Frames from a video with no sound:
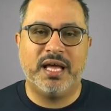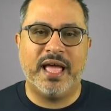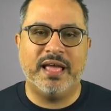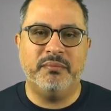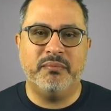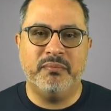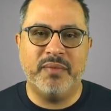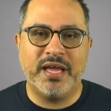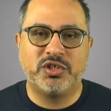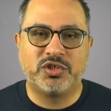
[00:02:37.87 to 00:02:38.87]
and
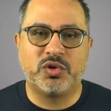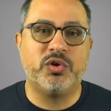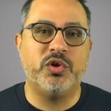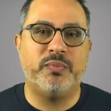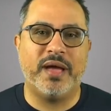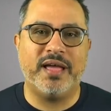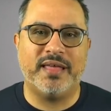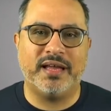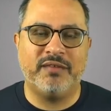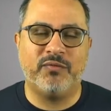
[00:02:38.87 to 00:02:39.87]
make sure you pay
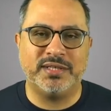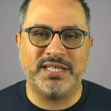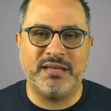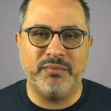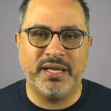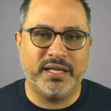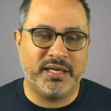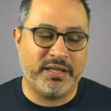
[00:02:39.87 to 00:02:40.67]
that invoice immediately.